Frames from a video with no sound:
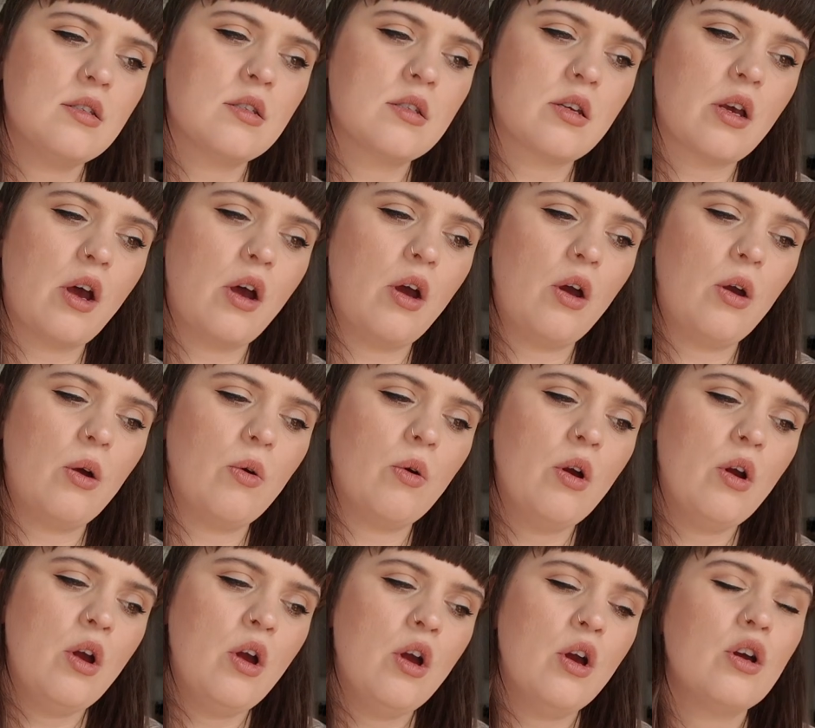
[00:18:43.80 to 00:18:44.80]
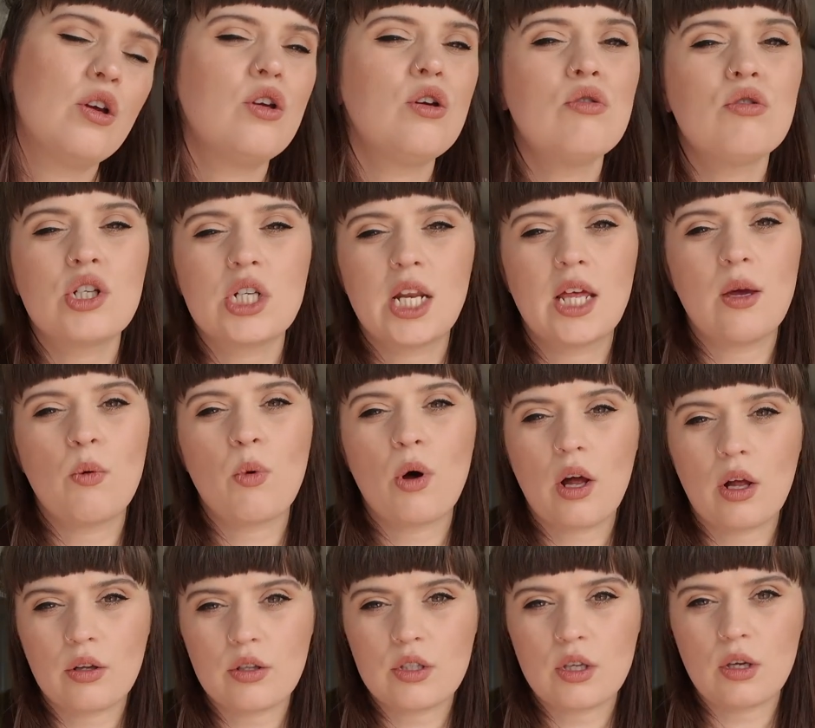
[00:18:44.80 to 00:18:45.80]
So usually what
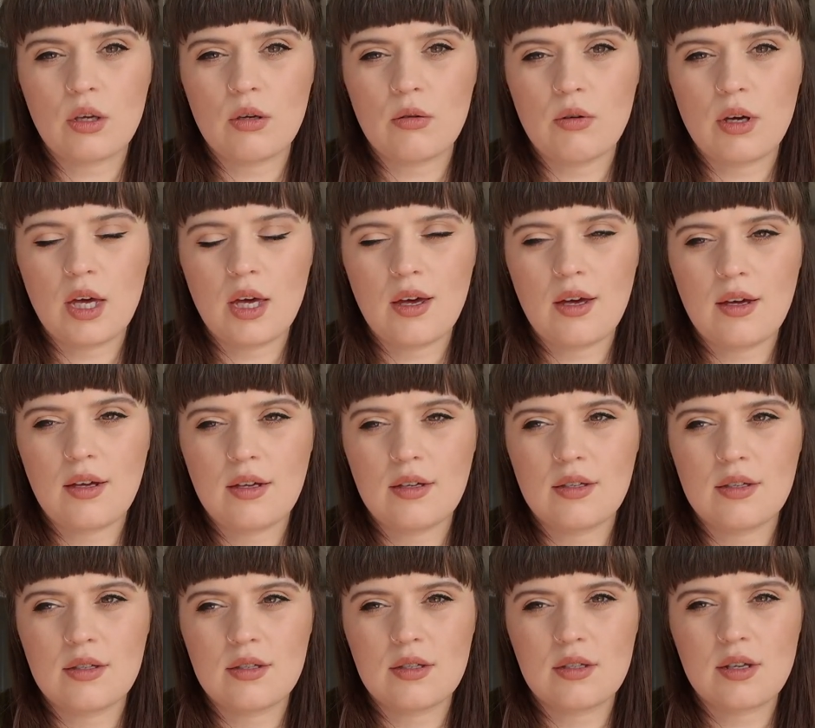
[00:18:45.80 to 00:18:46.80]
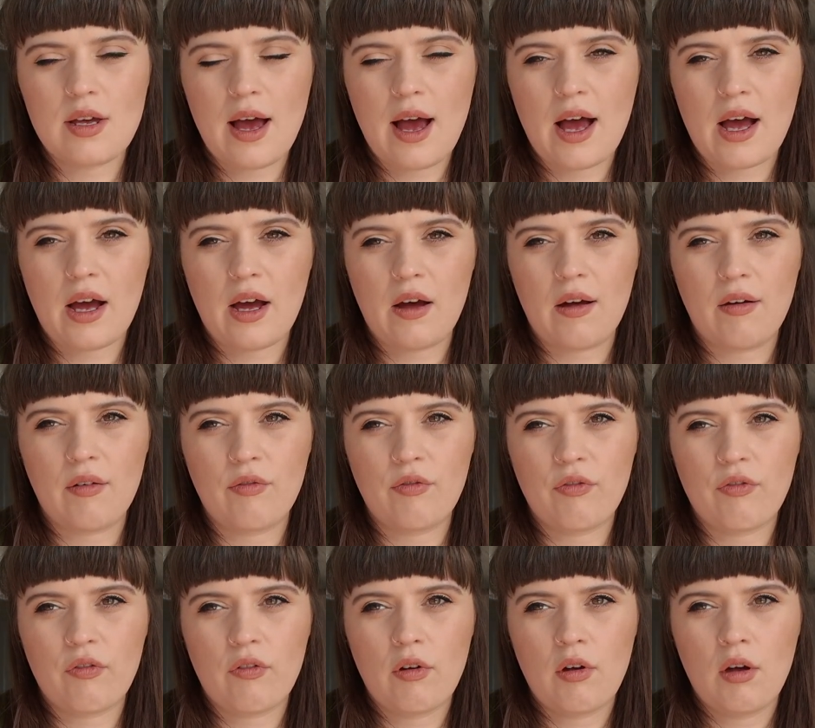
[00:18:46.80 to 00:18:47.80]
I'll do is
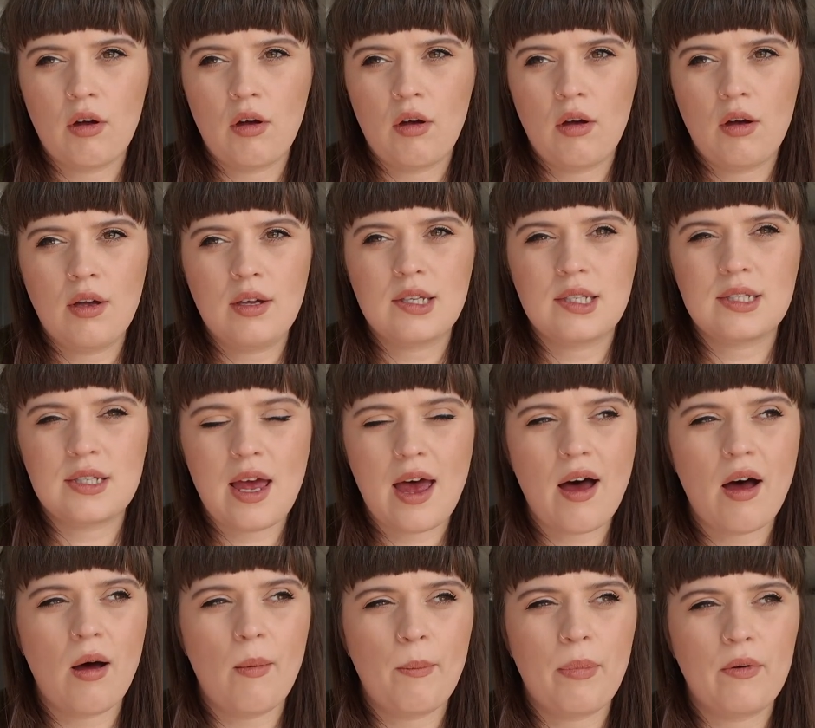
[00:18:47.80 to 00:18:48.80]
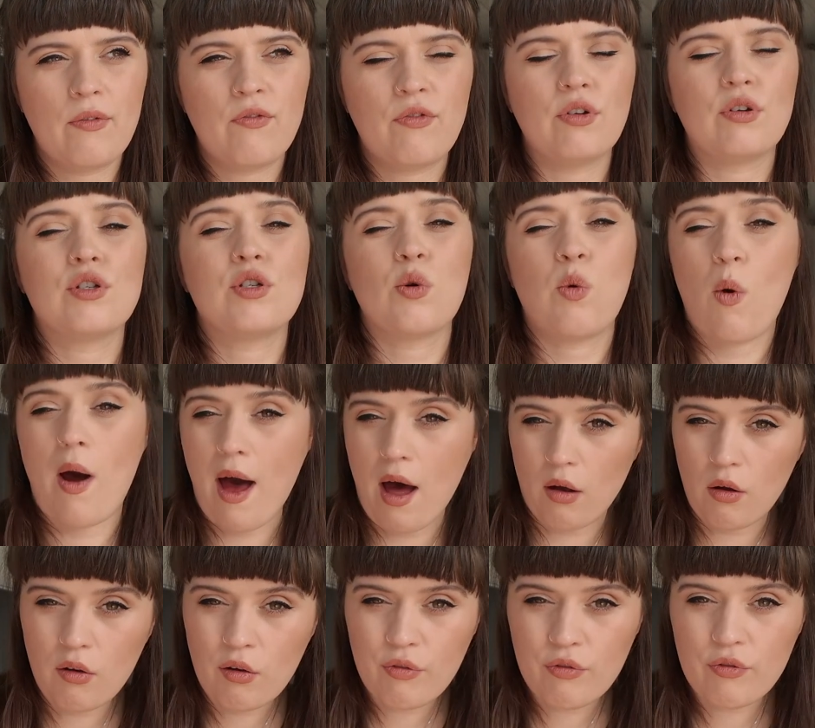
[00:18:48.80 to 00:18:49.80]
have set up for
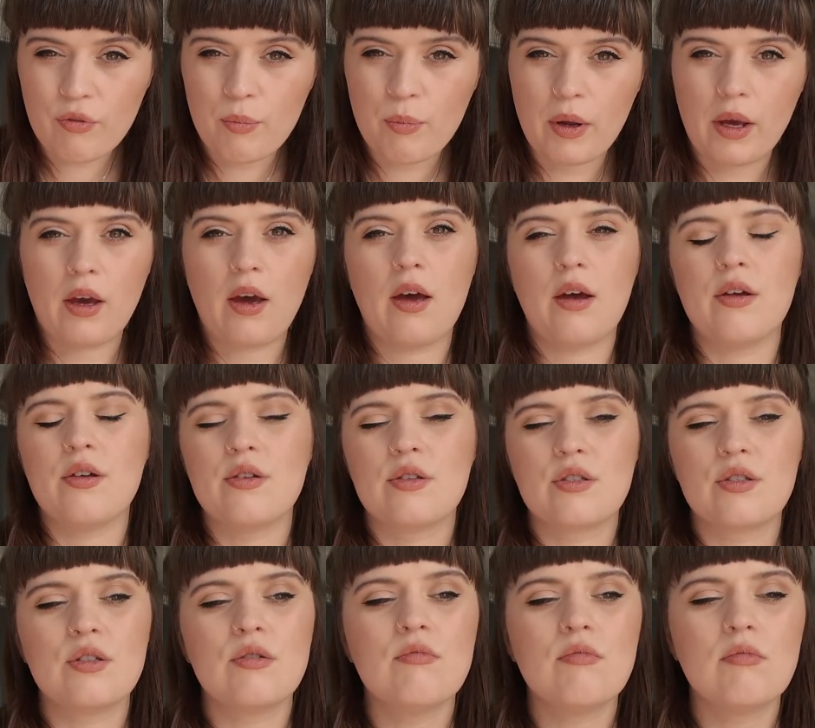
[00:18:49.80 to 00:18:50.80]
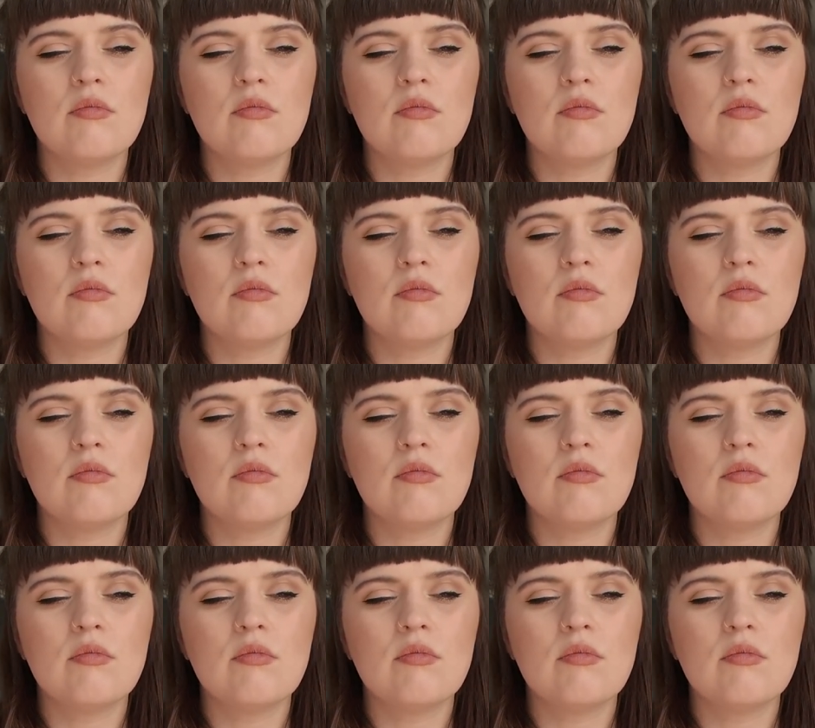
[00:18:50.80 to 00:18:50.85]
12, because,